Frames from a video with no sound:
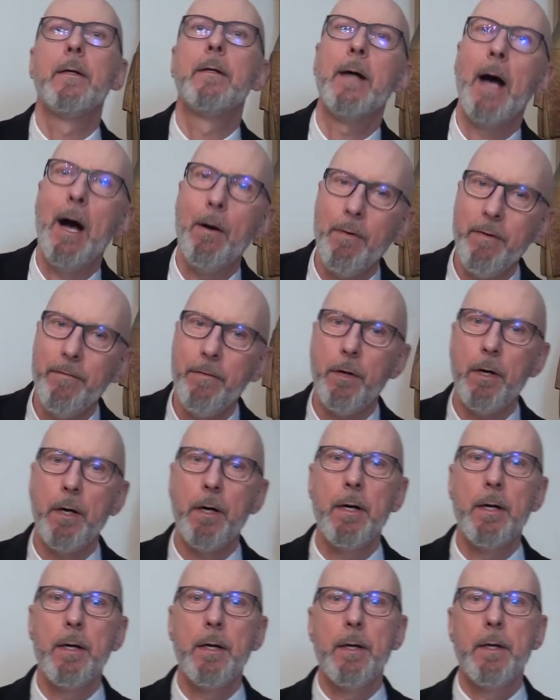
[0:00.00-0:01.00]

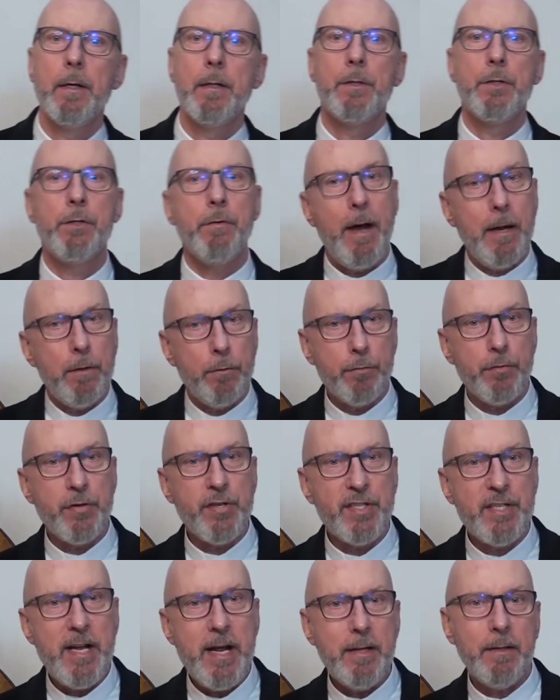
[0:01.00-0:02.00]
However, to
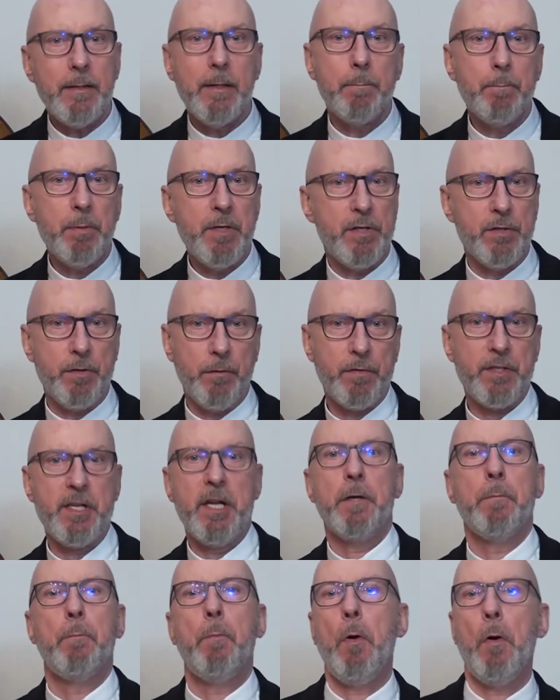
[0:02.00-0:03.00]
understand the peace of
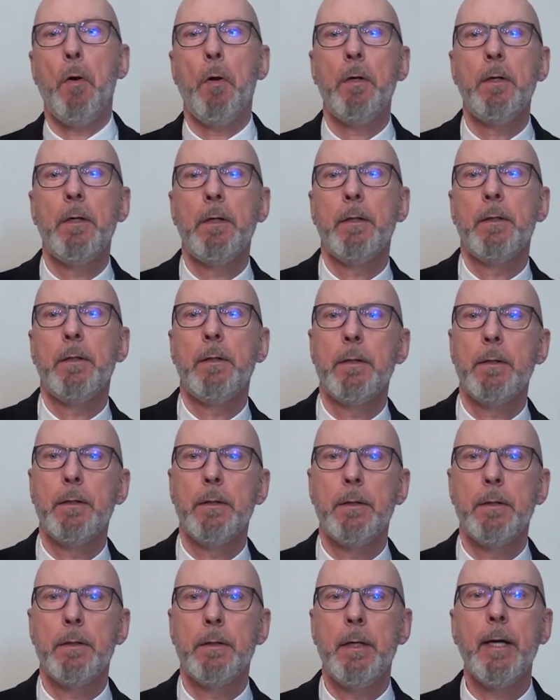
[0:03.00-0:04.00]
Saint Paul
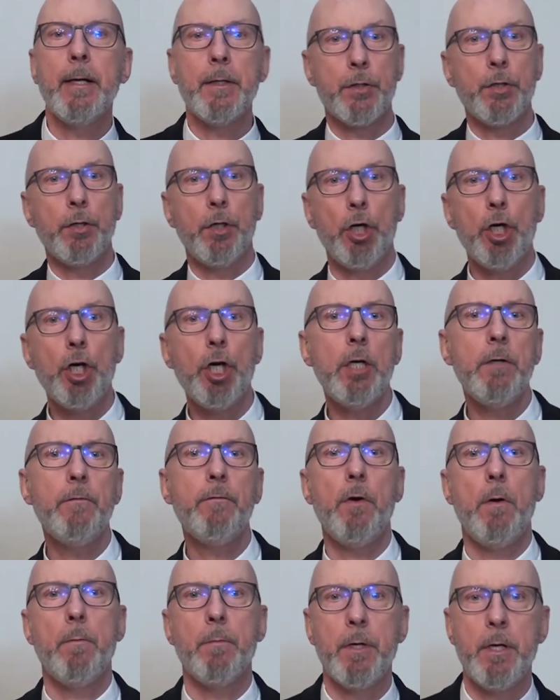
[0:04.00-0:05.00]
and to learn
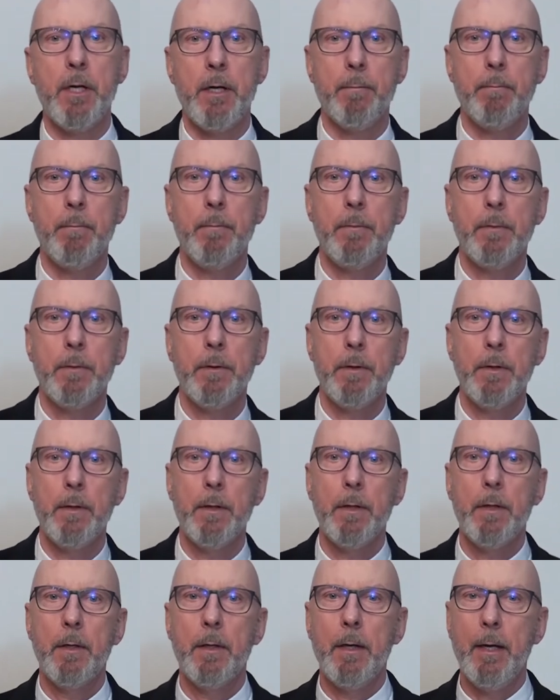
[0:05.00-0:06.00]
from him,
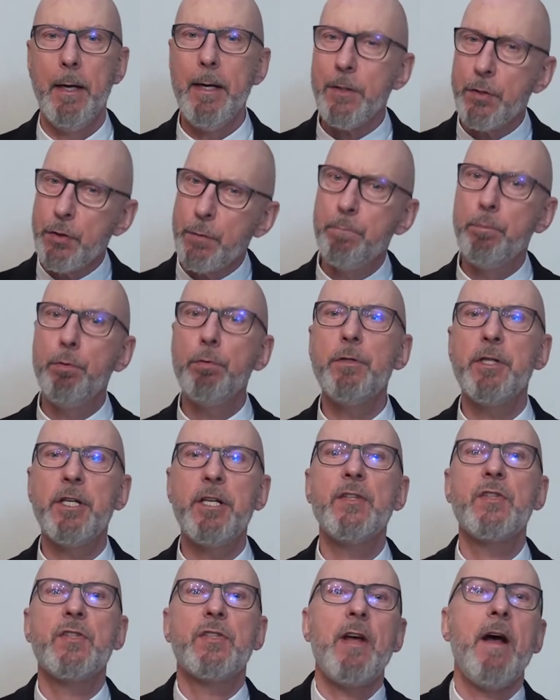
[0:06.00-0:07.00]
let's put
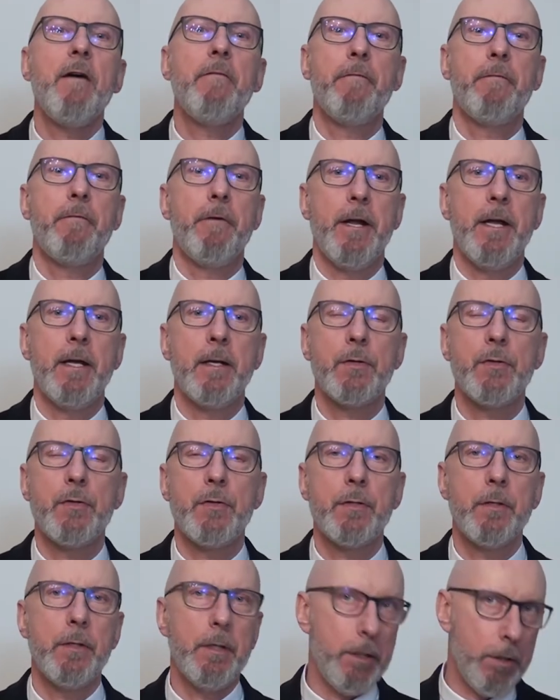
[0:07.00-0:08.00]
his
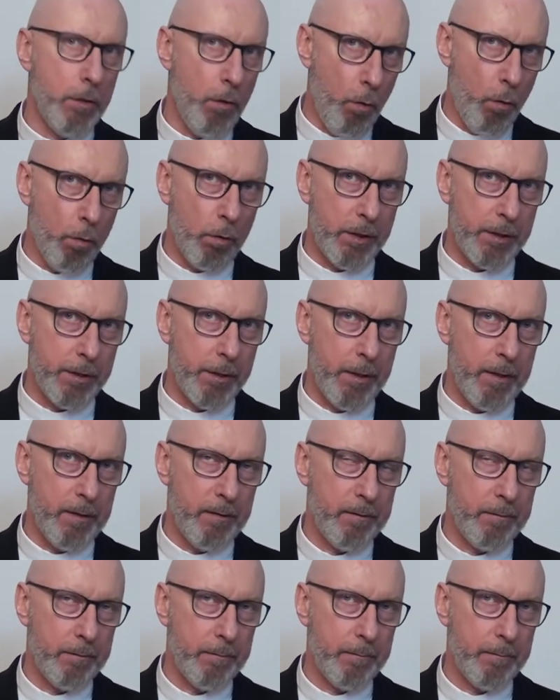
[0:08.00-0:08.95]
sufferings in order.